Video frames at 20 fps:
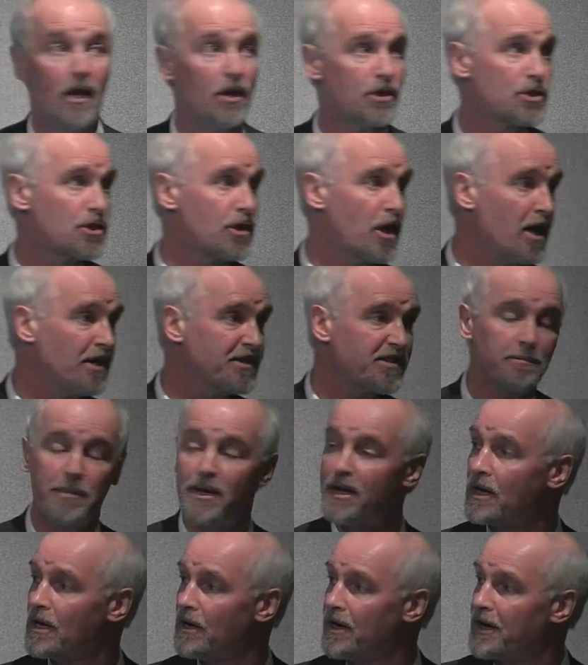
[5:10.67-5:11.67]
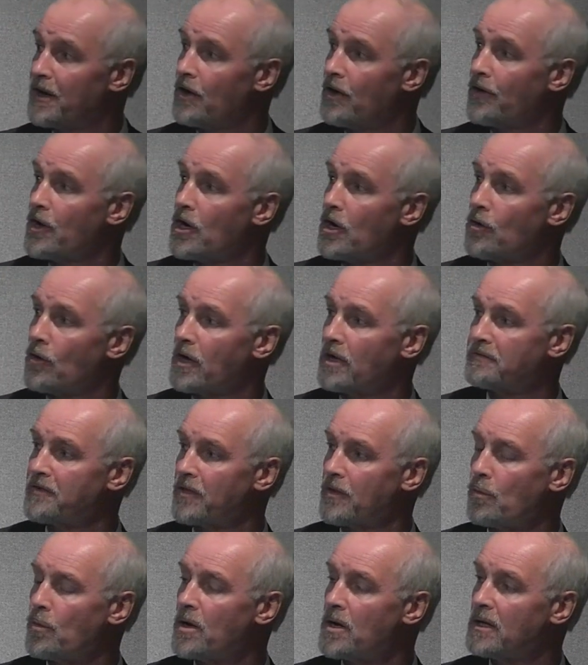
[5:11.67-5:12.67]
Trials have been going on all over
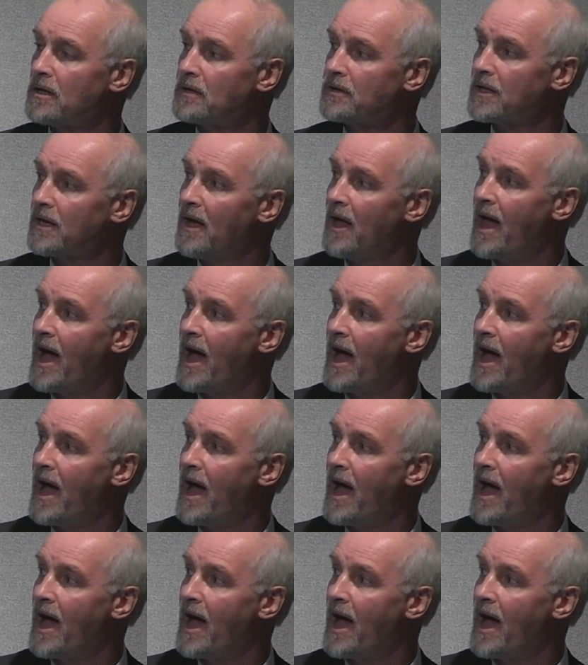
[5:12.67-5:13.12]
the world,